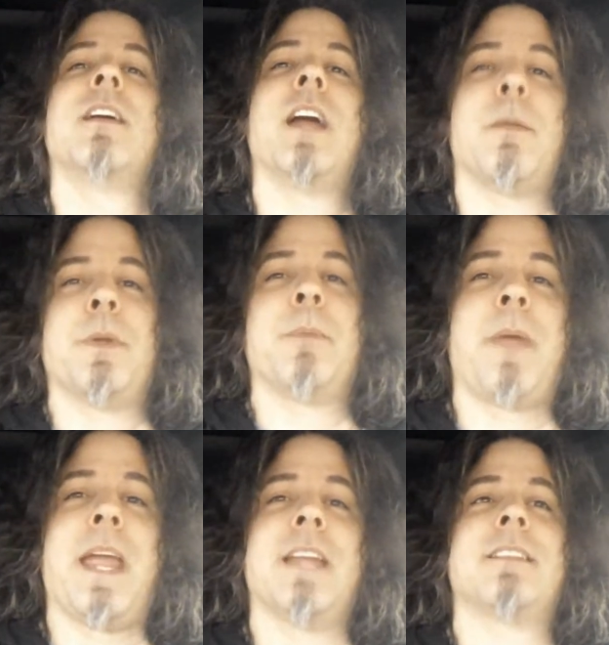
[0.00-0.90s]
helping
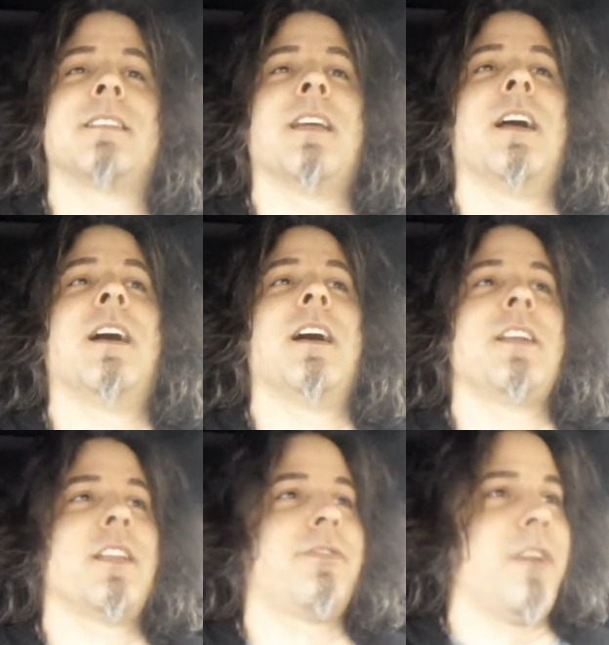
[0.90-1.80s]
paint. Uh,
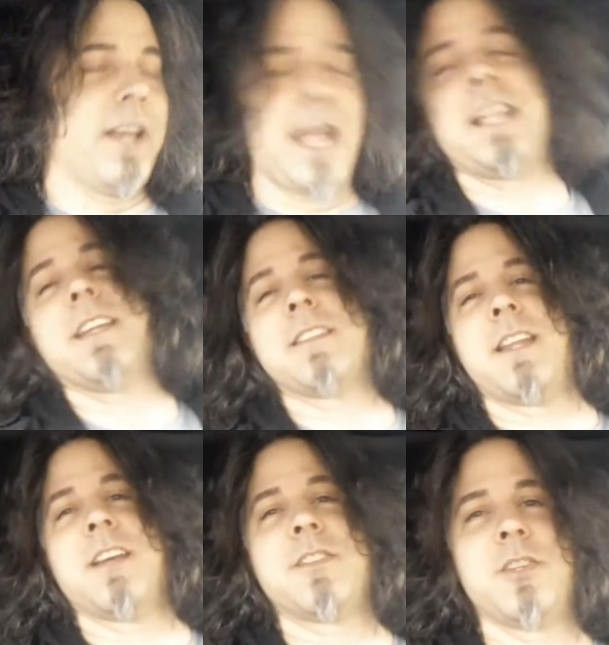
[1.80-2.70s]
another friend Eddie is
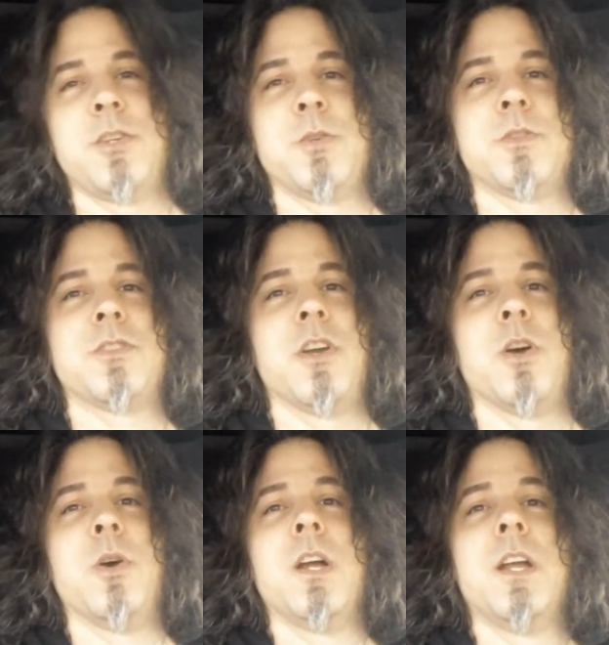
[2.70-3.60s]
there too,
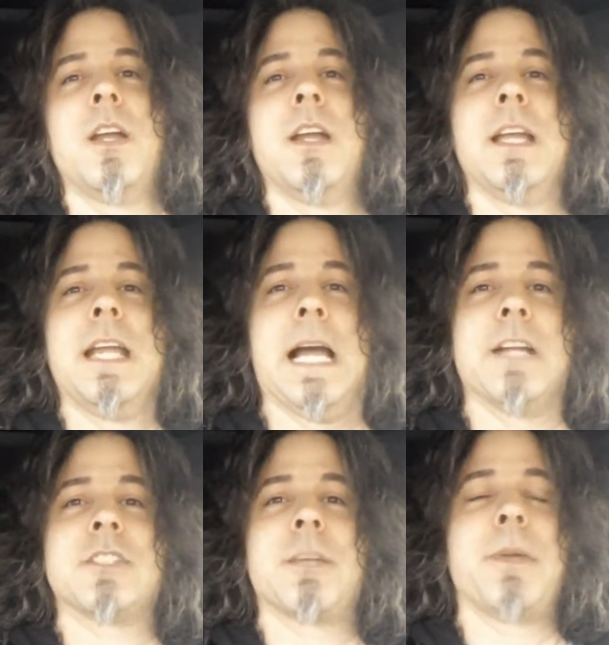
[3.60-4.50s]
so yeah,
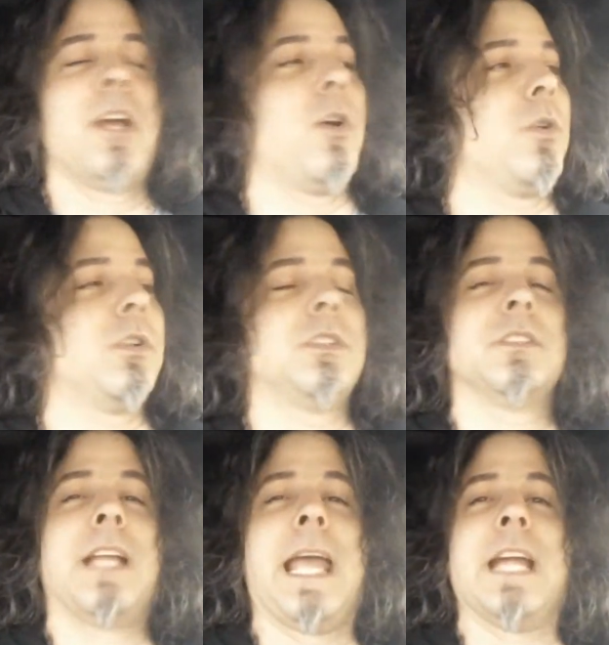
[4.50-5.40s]
there's gonna be a
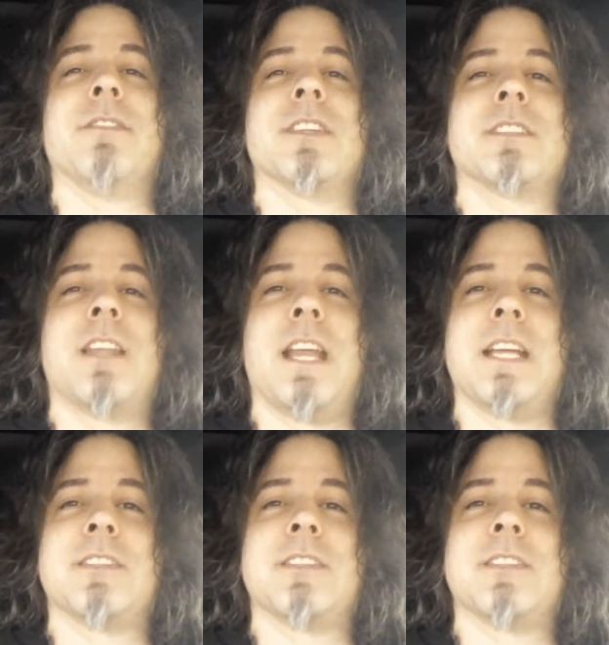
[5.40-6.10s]
whole gang of us today.